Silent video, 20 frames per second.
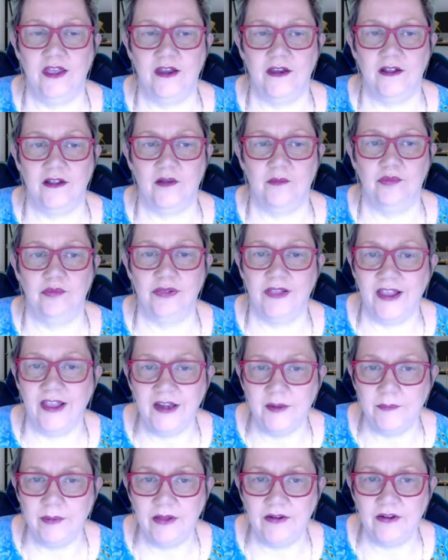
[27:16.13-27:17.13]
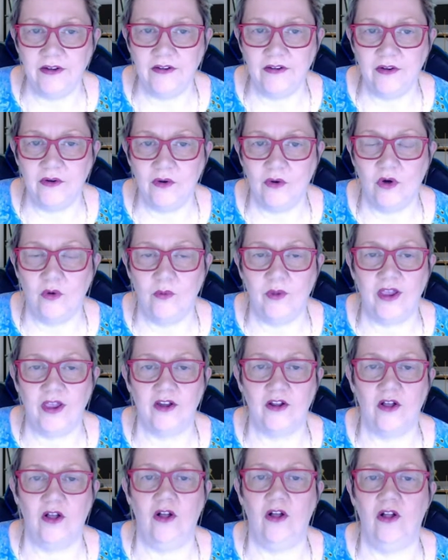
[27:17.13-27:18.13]
complain about it, or we
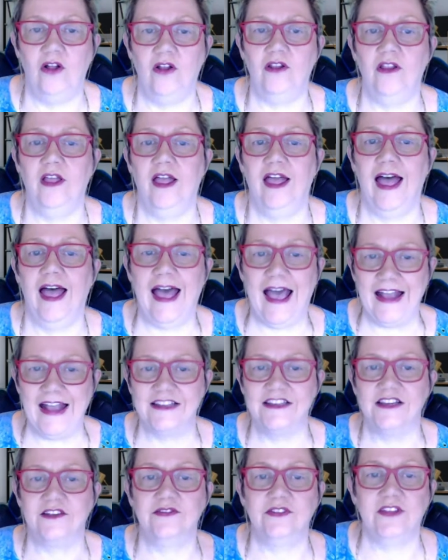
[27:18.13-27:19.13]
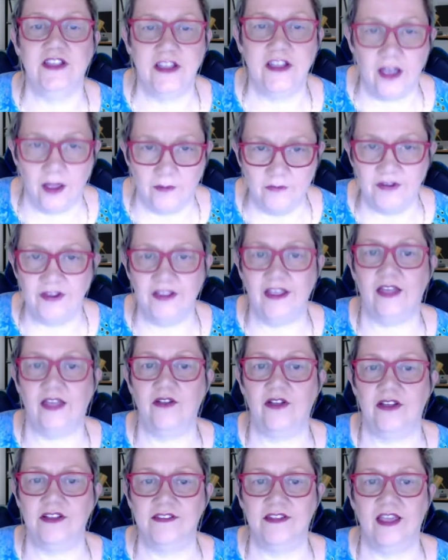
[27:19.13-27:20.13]
can all actively come
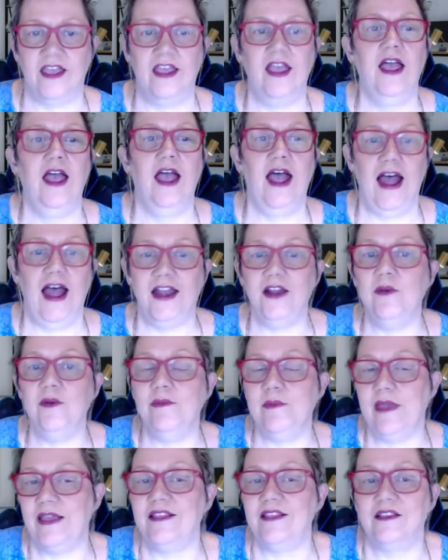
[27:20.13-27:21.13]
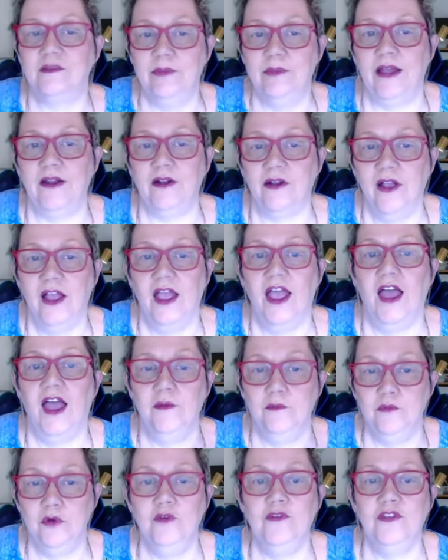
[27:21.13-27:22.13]
together and say, how do we make this better
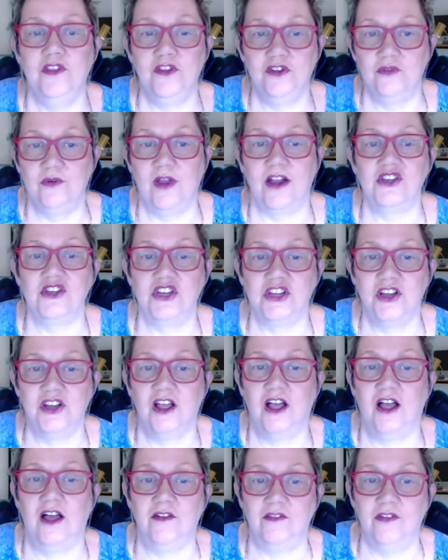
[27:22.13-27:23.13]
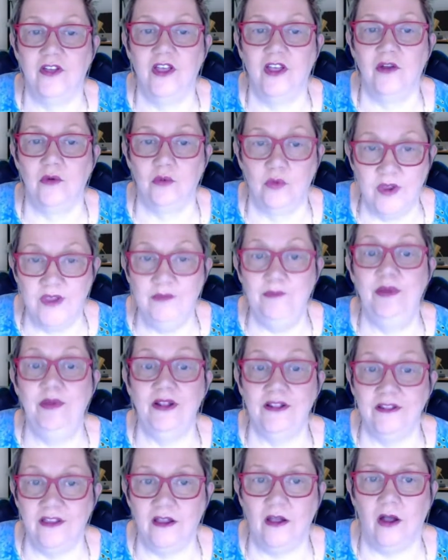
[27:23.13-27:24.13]
and move in the direction of
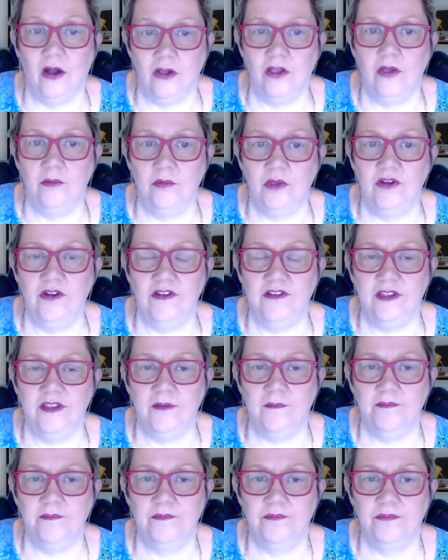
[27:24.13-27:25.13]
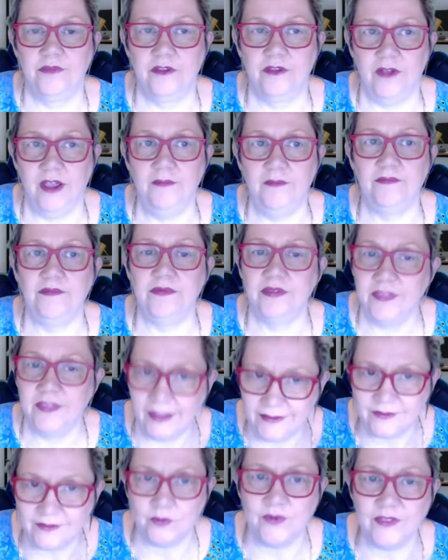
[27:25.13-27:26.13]
rebuilding our community, right?
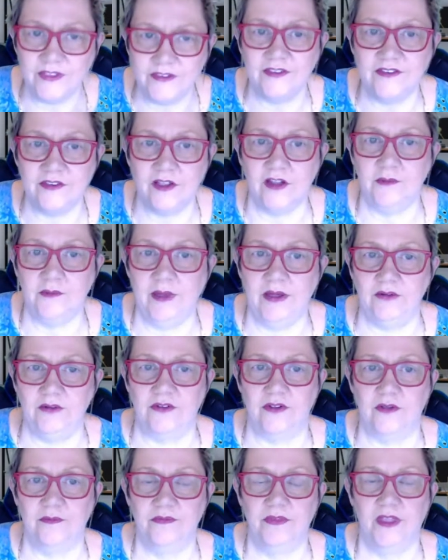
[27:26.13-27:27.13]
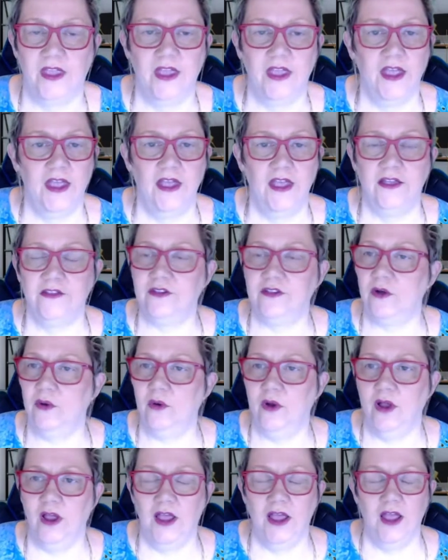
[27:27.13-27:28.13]
That's what this is all about. So